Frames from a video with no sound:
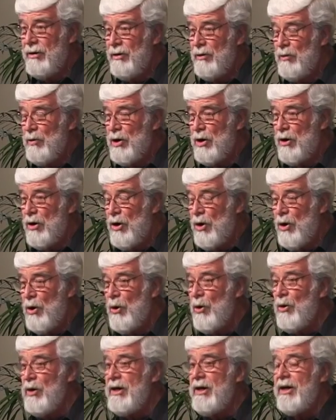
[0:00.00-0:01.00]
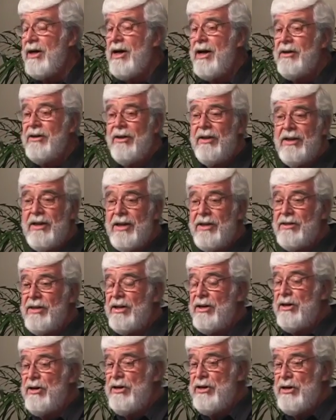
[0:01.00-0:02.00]
We're holding on to things
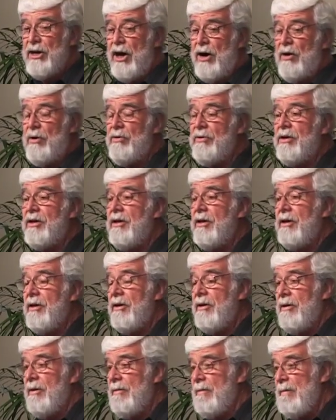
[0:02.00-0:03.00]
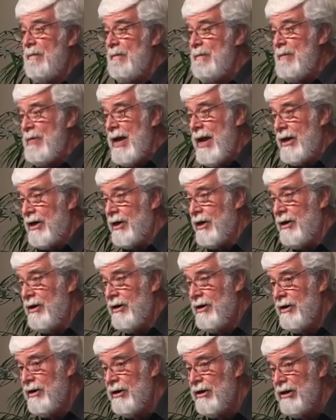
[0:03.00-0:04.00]
that don't matter.
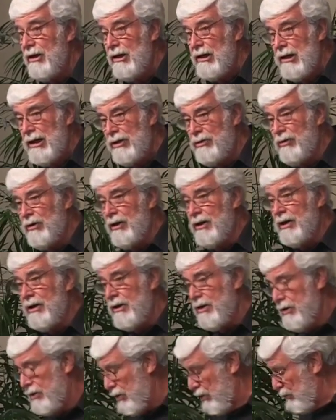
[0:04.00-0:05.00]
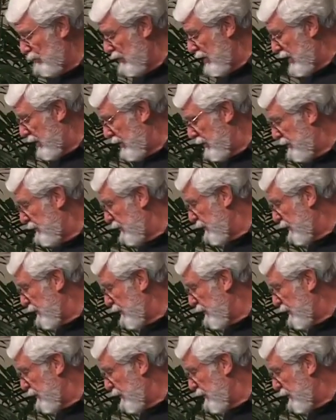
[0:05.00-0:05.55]
Literally don't matter.